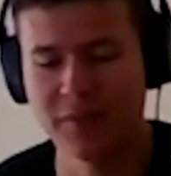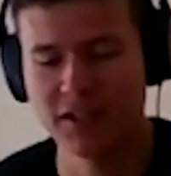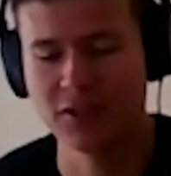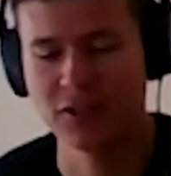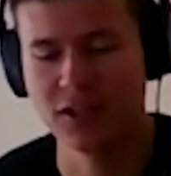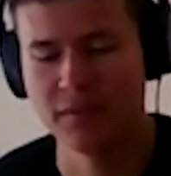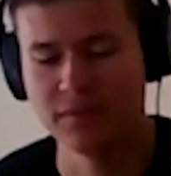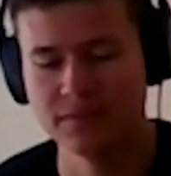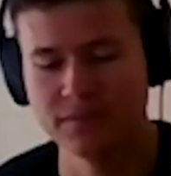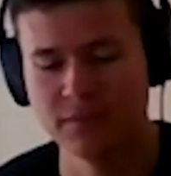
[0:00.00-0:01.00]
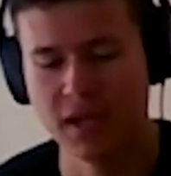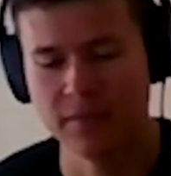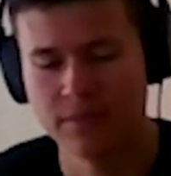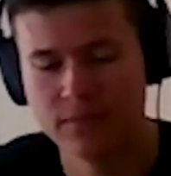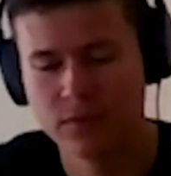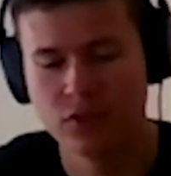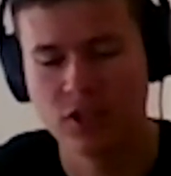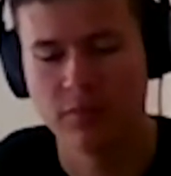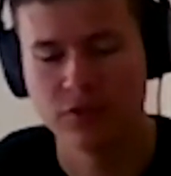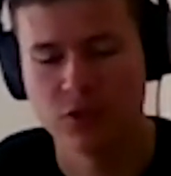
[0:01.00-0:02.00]
my little my
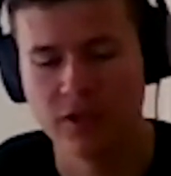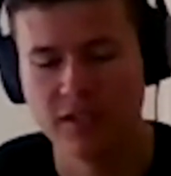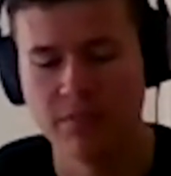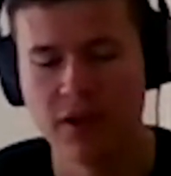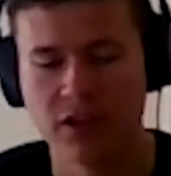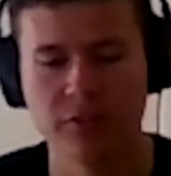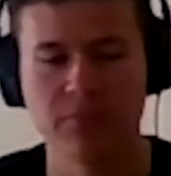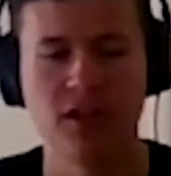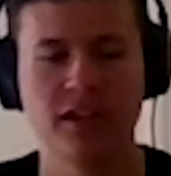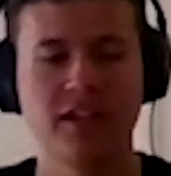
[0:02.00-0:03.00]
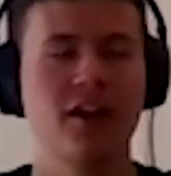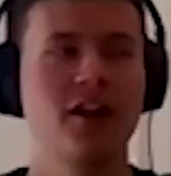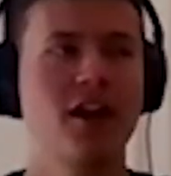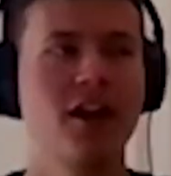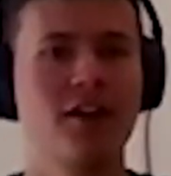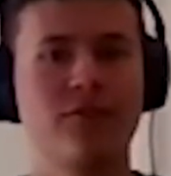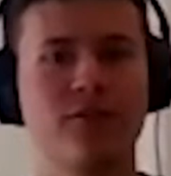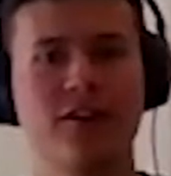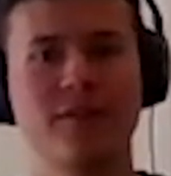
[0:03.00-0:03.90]
double jointed bunker plug here for